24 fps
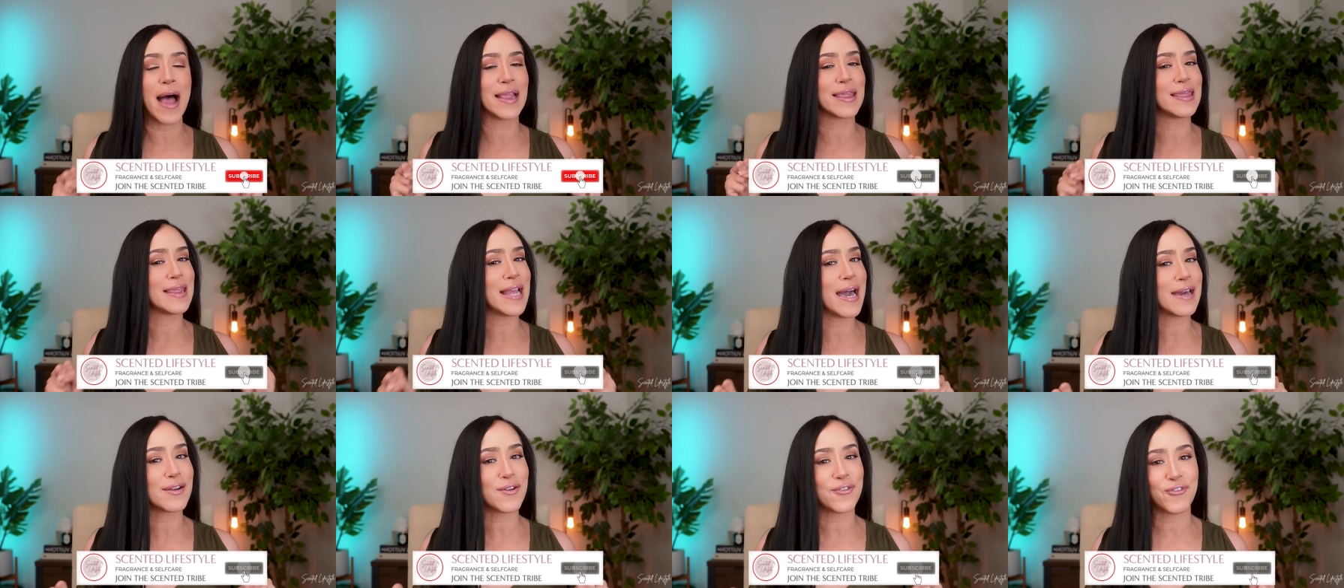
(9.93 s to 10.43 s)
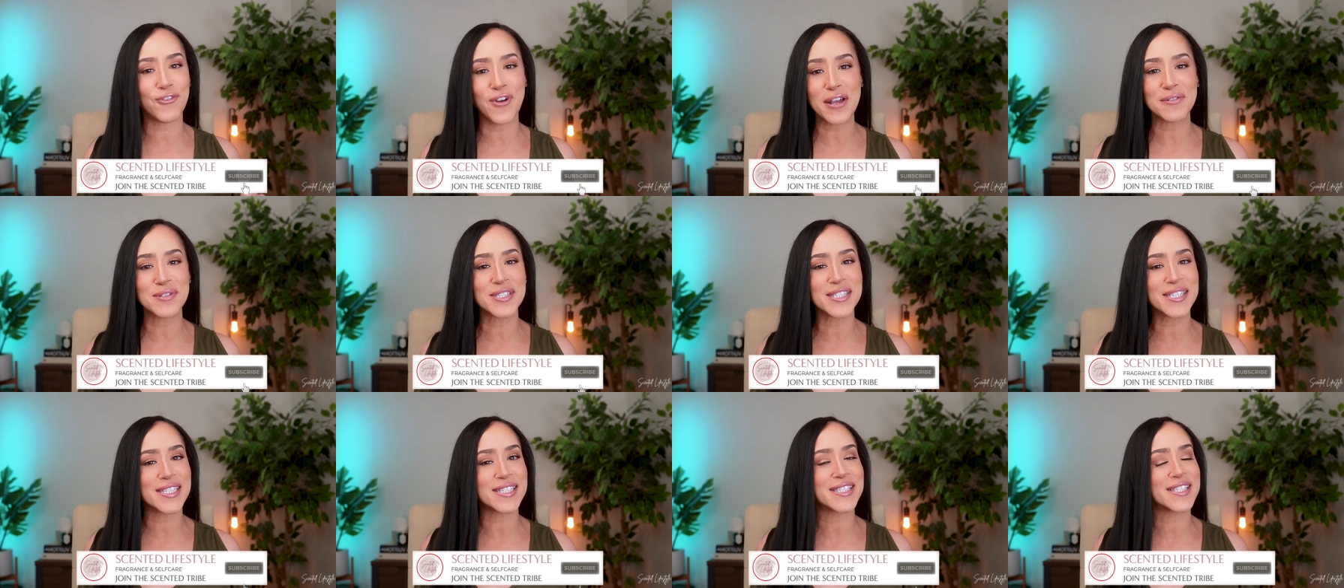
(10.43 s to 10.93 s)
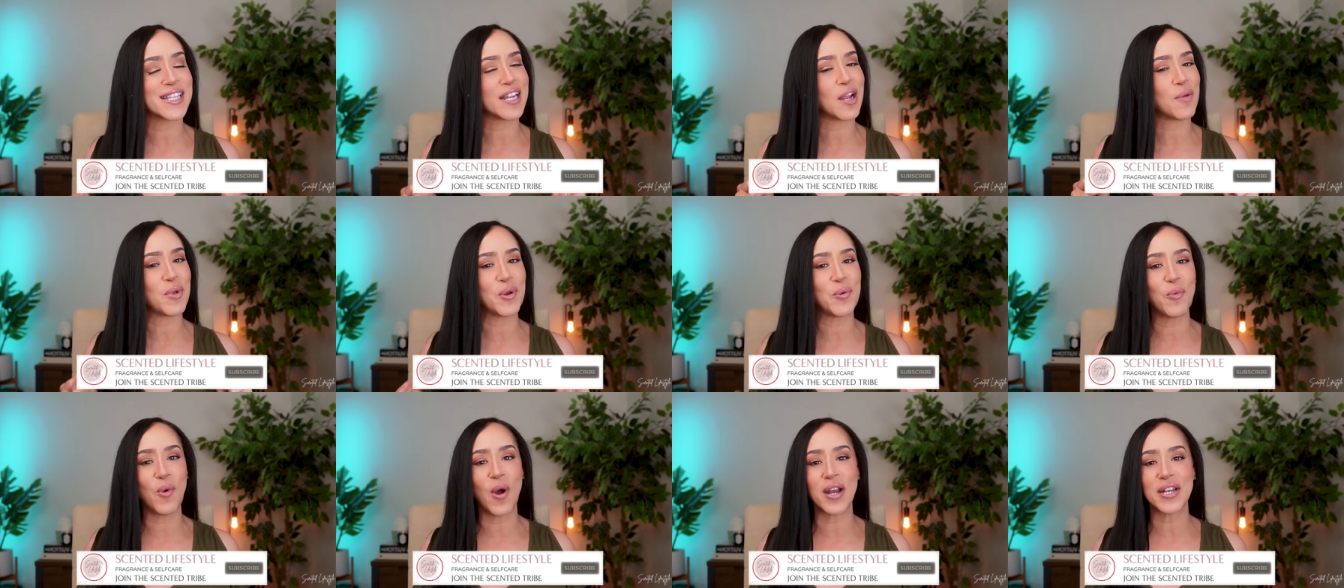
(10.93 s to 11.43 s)
A lot of fragrances that I've
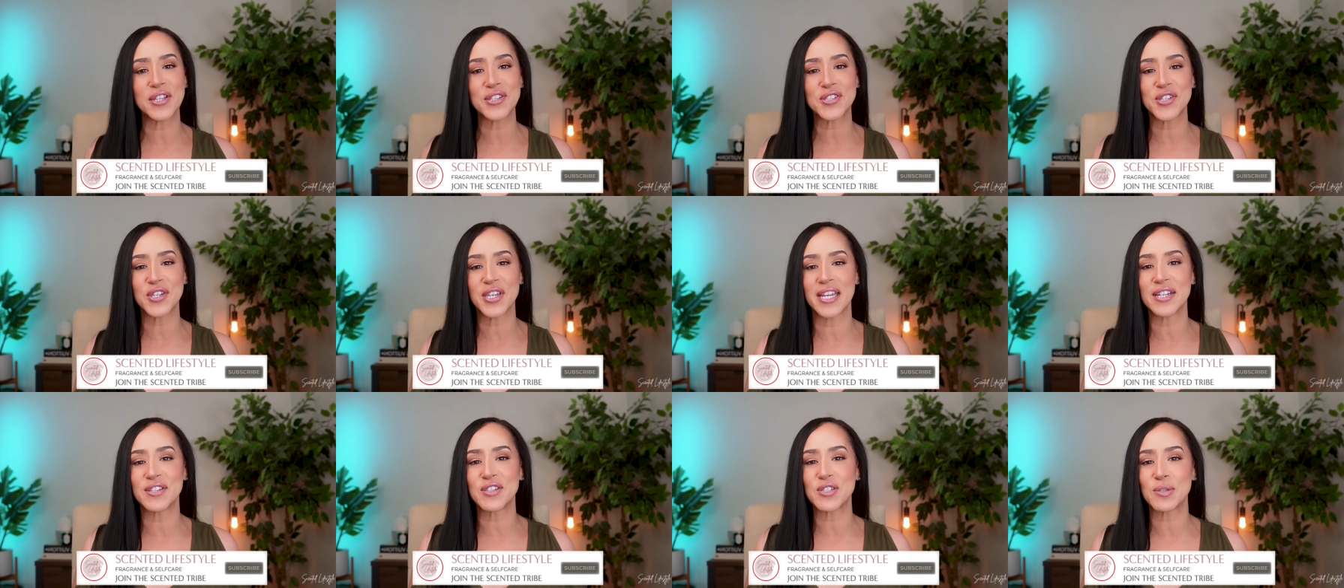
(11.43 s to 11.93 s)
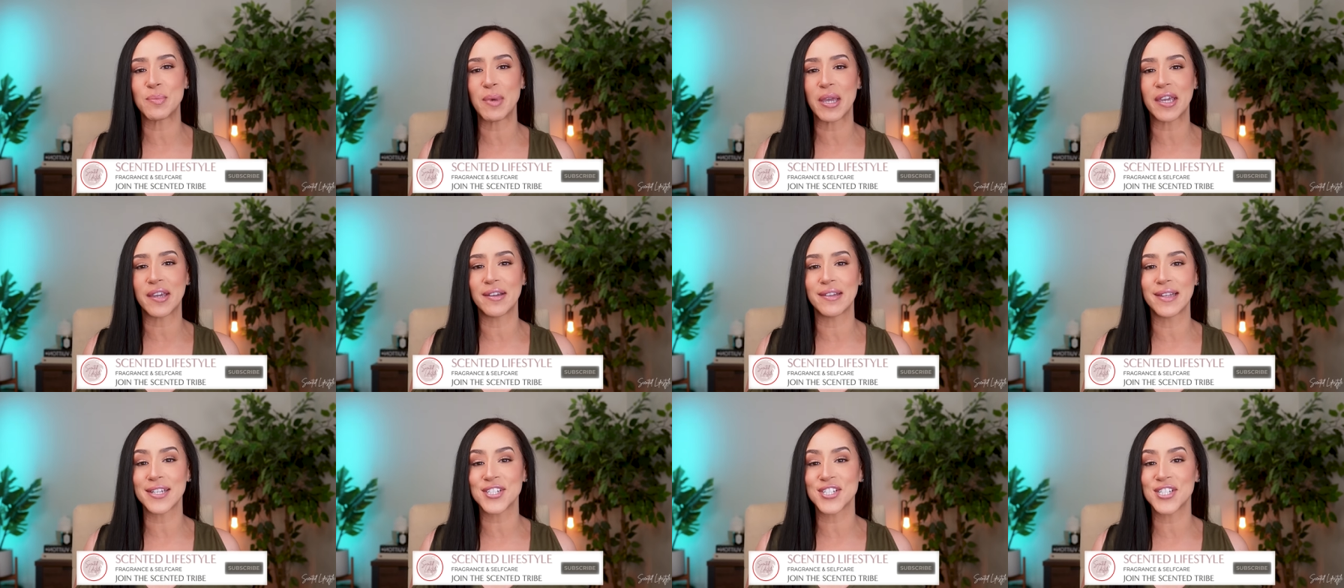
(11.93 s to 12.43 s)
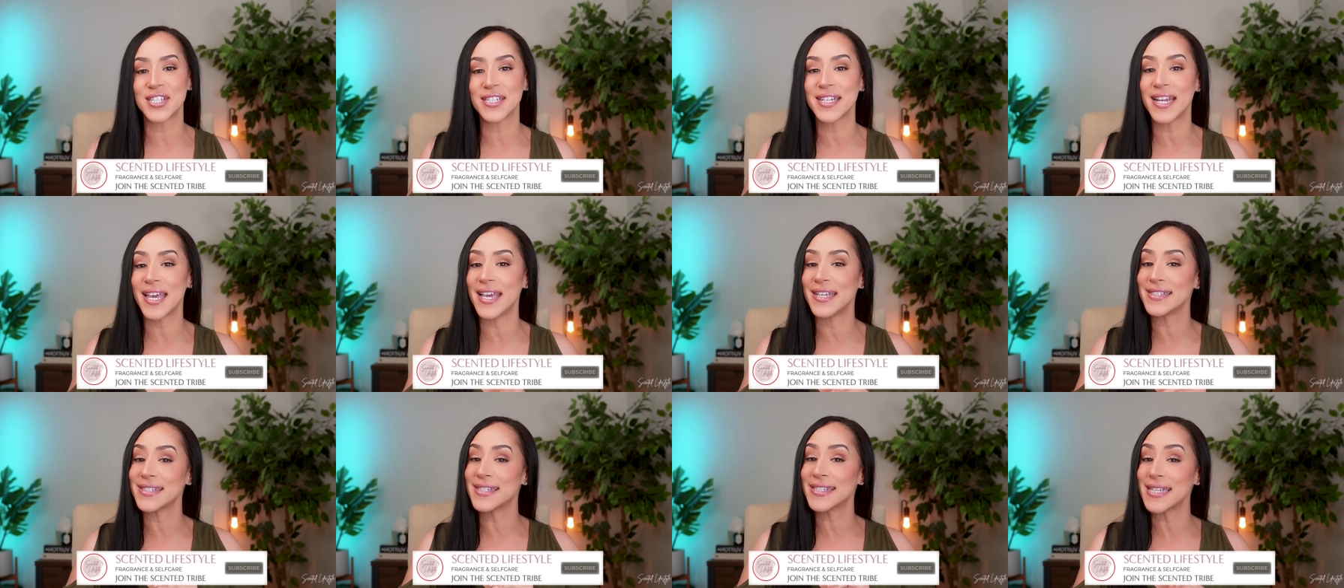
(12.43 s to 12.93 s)
been wanting to get into my collection
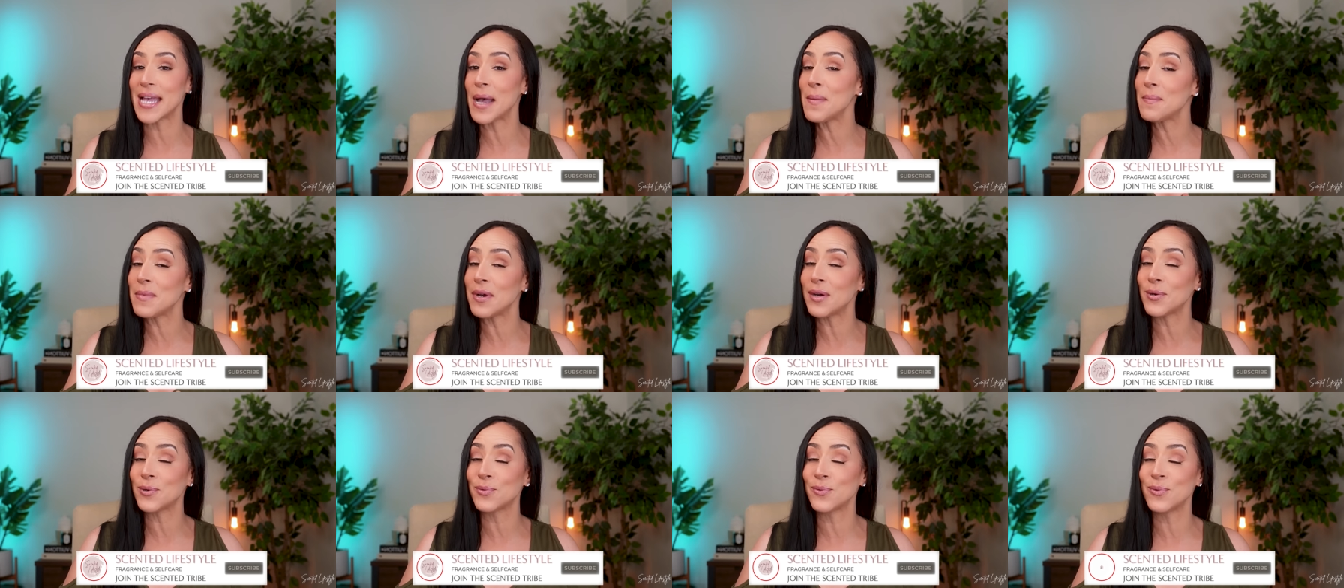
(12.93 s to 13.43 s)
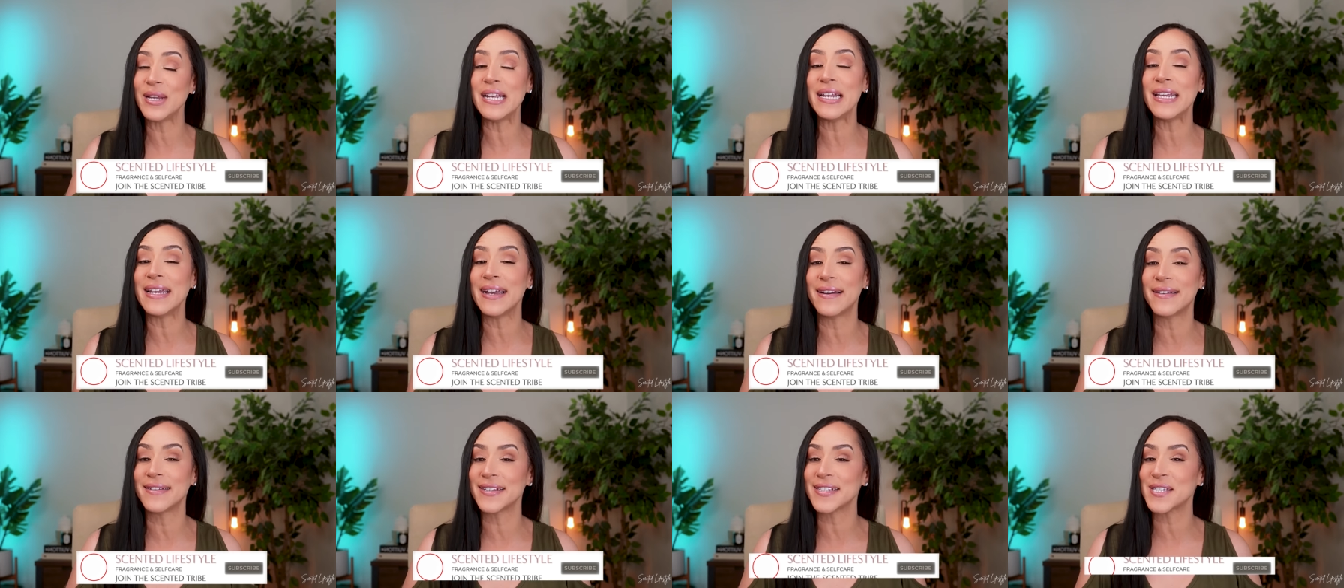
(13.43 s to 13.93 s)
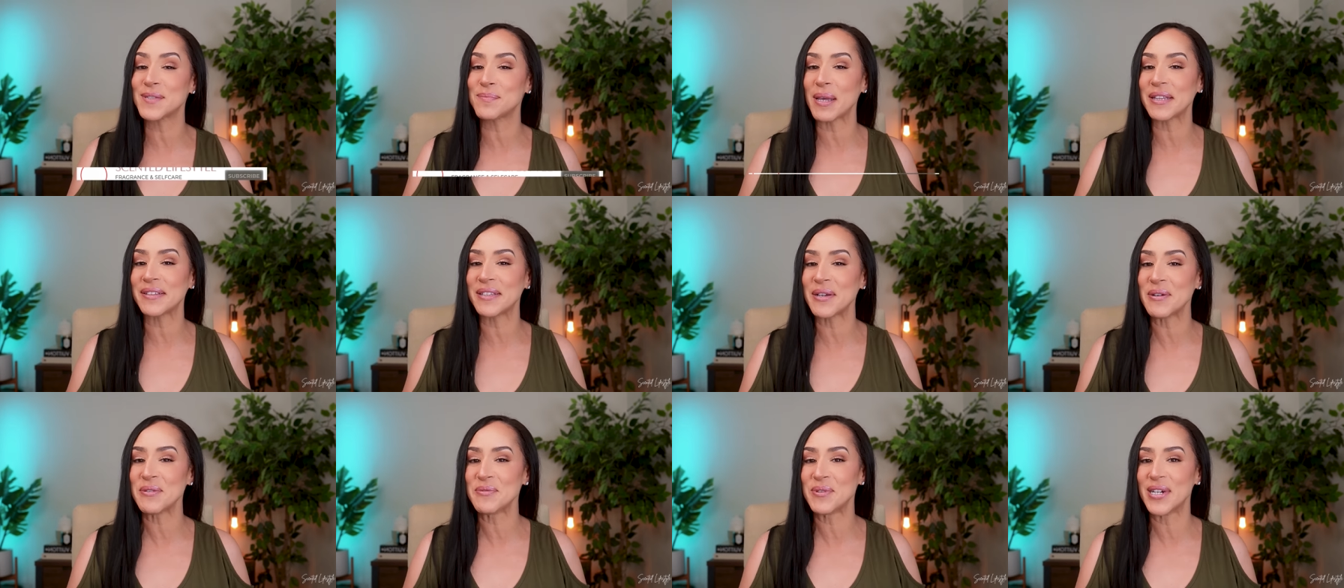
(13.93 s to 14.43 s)
and some really
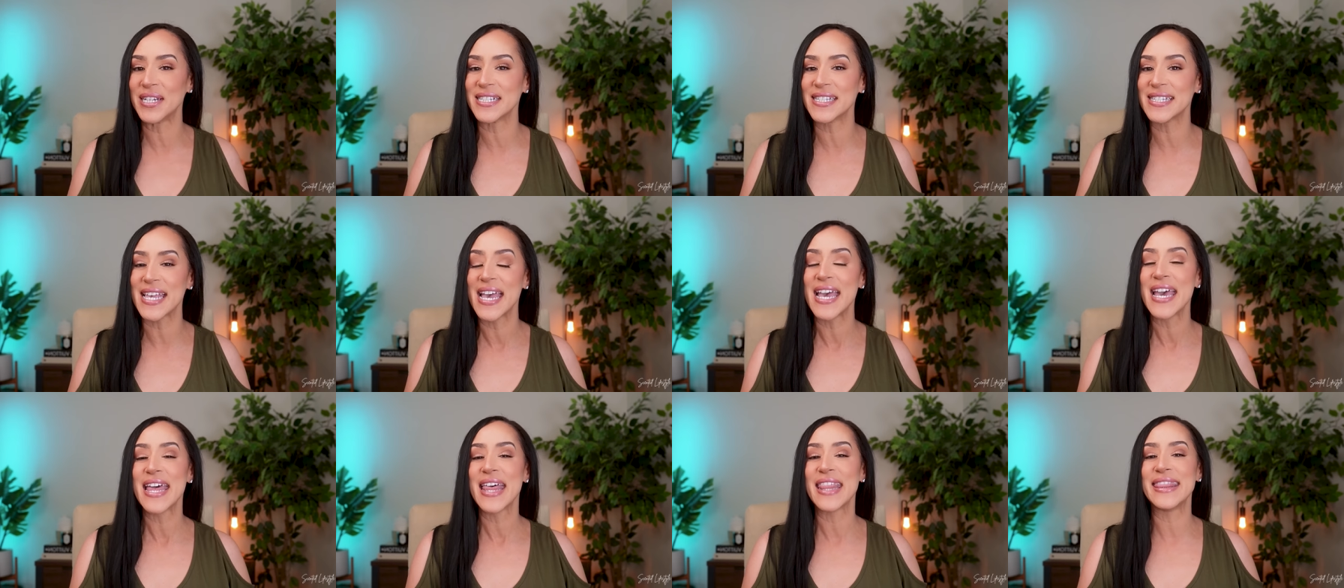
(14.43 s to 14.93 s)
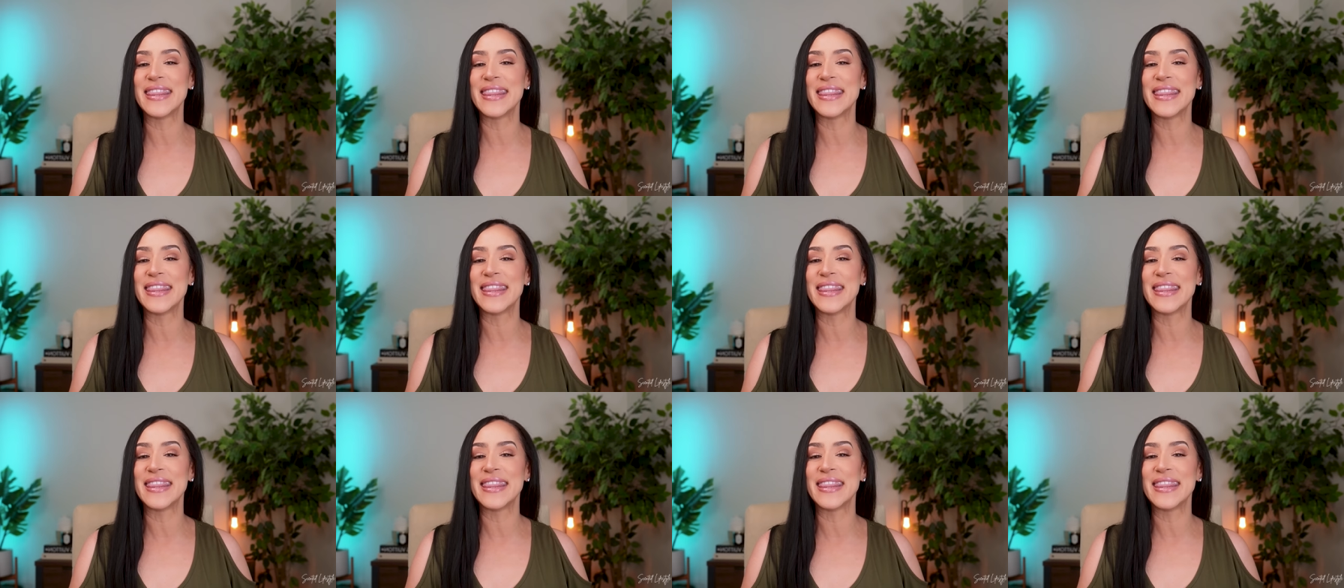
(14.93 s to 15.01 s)
unexpected ones